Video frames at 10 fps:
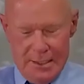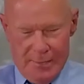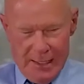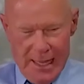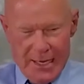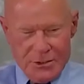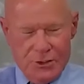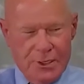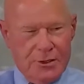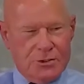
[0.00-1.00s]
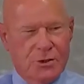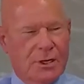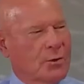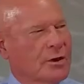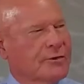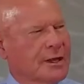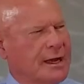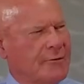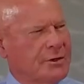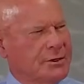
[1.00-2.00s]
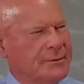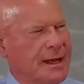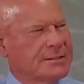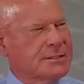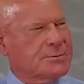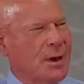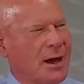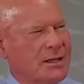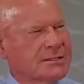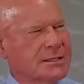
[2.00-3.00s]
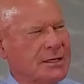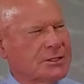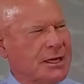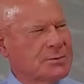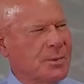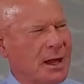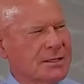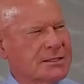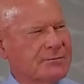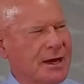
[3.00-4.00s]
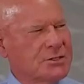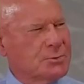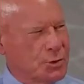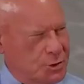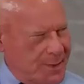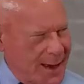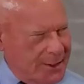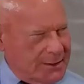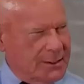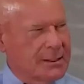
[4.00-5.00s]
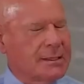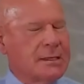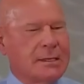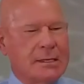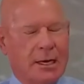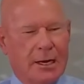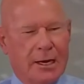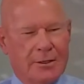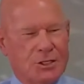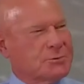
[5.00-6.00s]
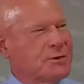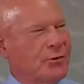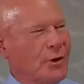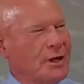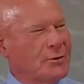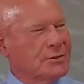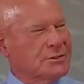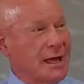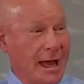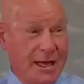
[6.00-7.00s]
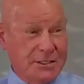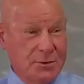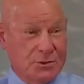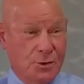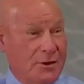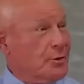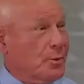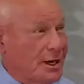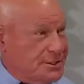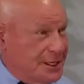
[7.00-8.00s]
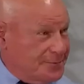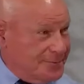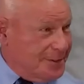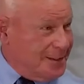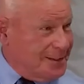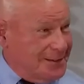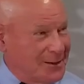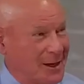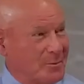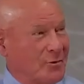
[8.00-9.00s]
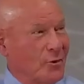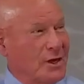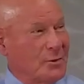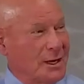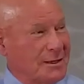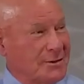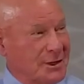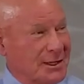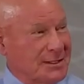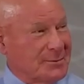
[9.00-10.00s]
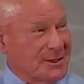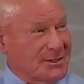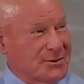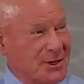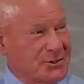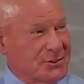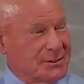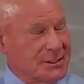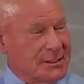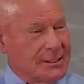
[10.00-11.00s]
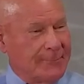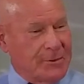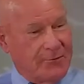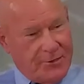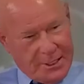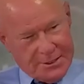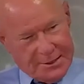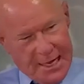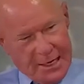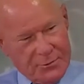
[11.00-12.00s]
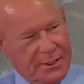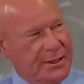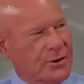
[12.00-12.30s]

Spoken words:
My last year in Arizona, I worked for the governor as his education policy advisor, Bruce Babbitt. As he was running for president, before he went into the Clinton administration, finished a doctorate at